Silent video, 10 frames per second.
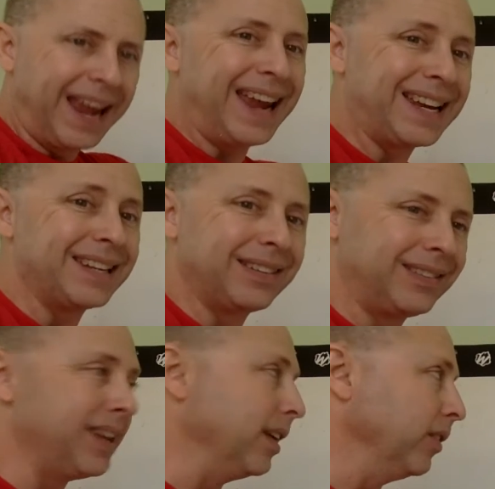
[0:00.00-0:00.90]
and it
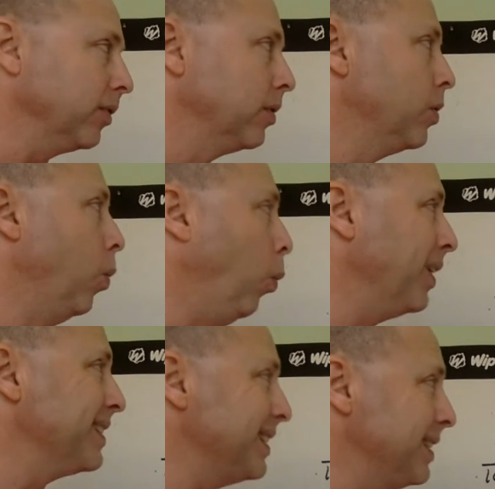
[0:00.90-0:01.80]
says,
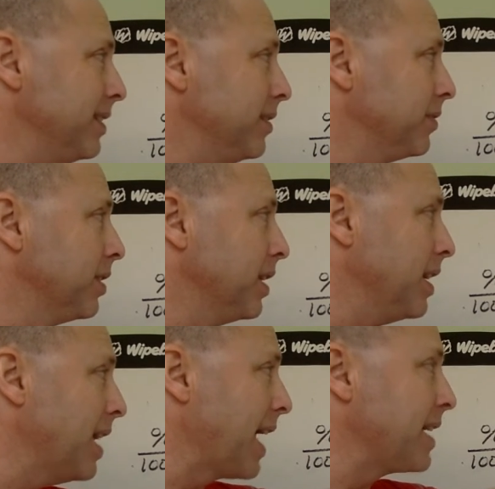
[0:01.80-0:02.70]
what is
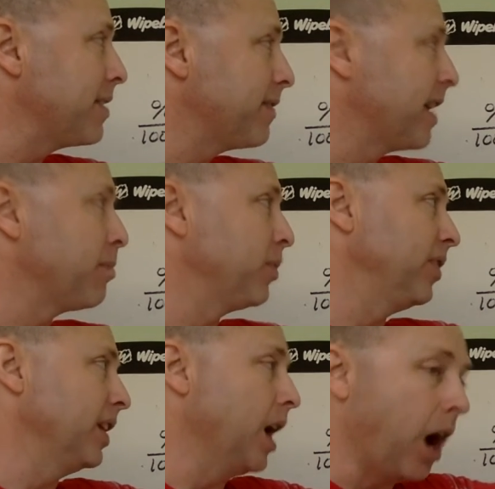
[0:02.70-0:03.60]

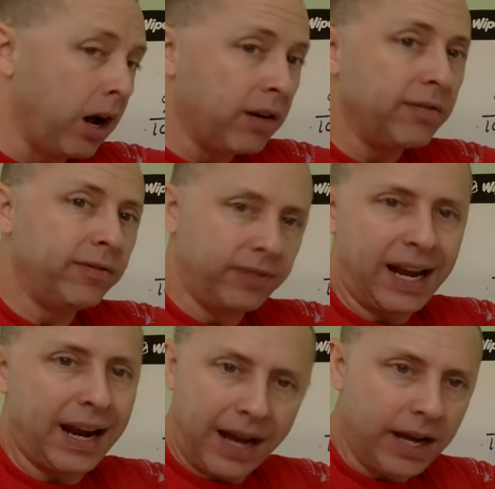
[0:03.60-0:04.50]
95% of
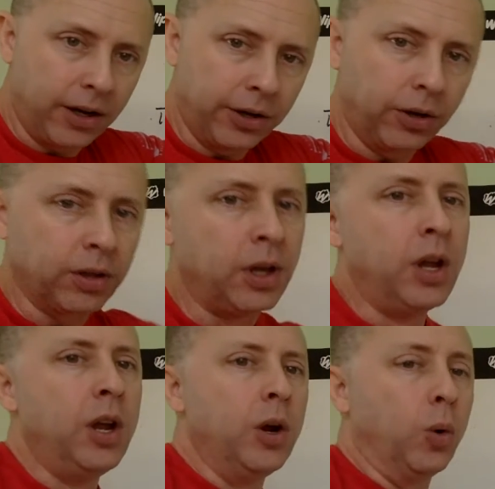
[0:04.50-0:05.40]
800,
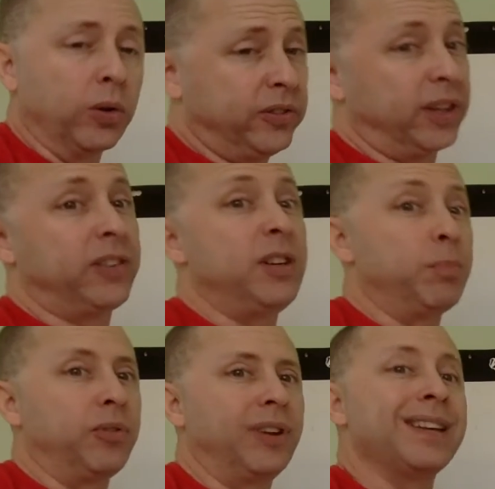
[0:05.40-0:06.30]
or
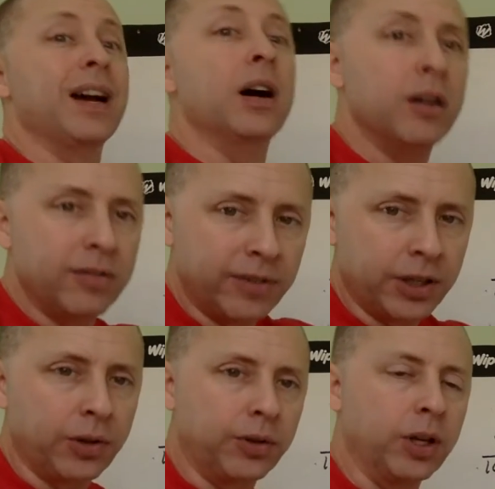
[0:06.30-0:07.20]
16% of
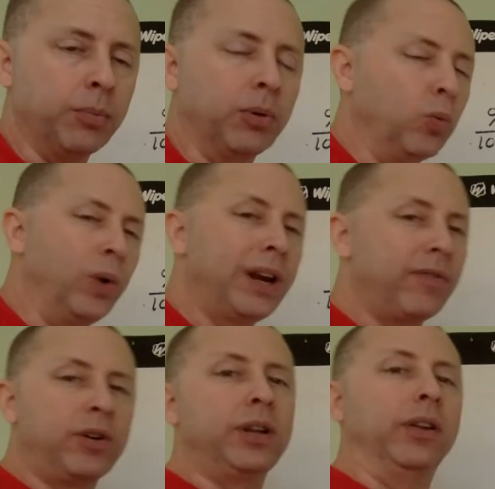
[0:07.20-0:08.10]
another number,
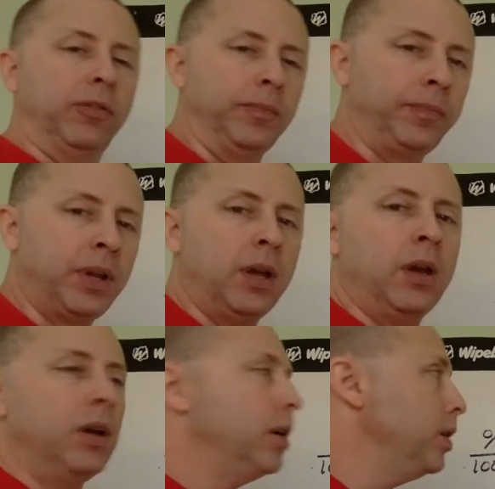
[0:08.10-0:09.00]
whatever it is,
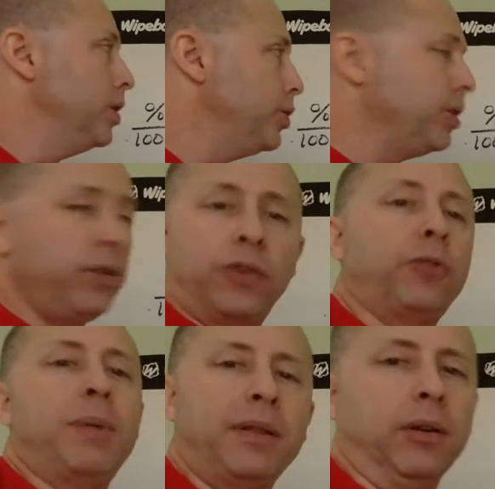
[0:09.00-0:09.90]
you can use
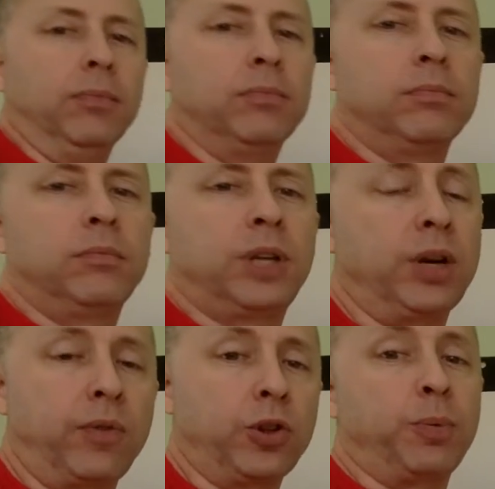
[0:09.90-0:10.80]
this method.
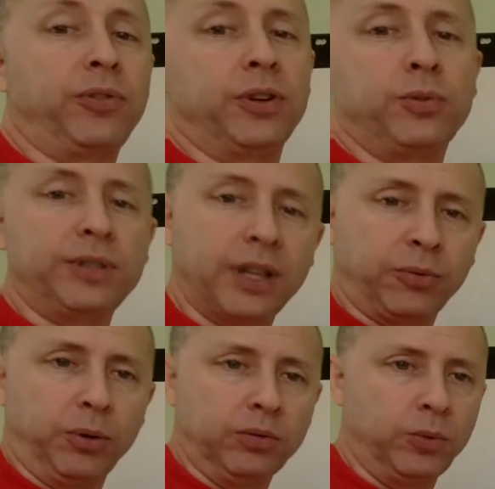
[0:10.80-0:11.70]
Convert the percent to a
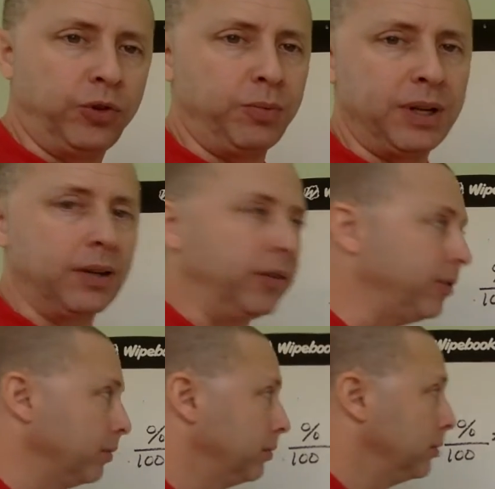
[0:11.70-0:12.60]
decimal, which means